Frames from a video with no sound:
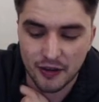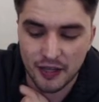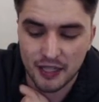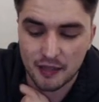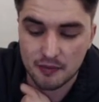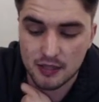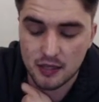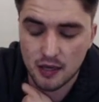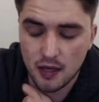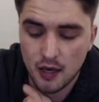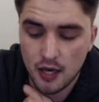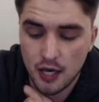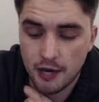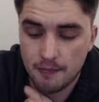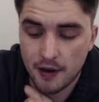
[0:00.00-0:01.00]
Here comes
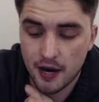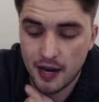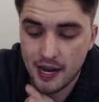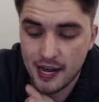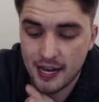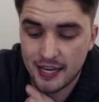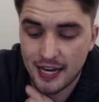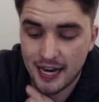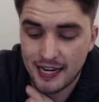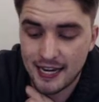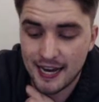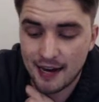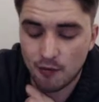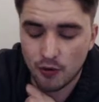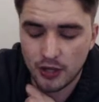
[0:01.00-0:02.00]
Hibernian again
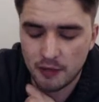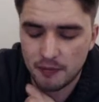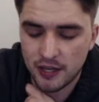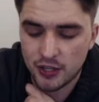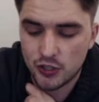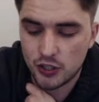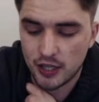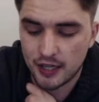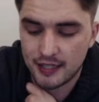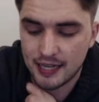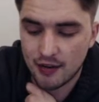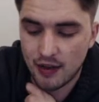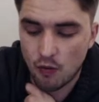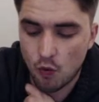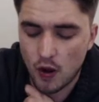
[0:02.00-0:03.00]
now. What in the picture?
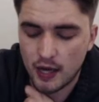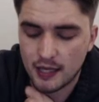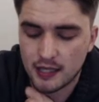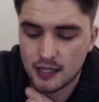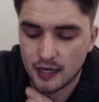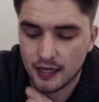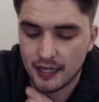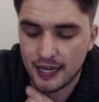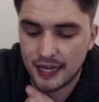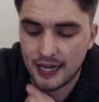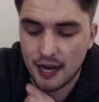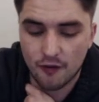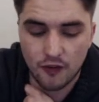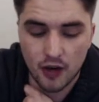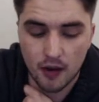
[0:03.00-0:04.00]
Down that right-hand side again
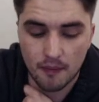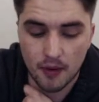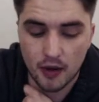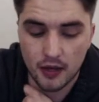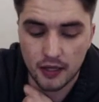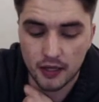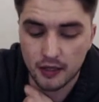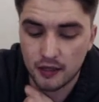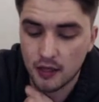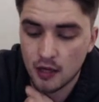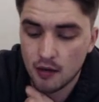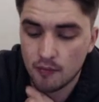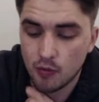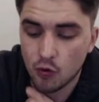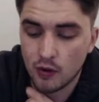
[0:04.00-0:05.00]
now for Hibernian.
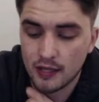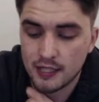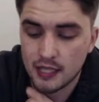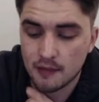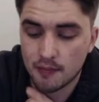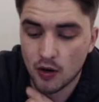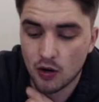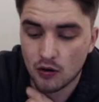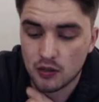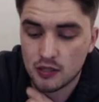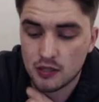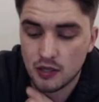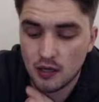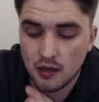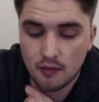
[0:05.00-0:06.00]
Ball into the box.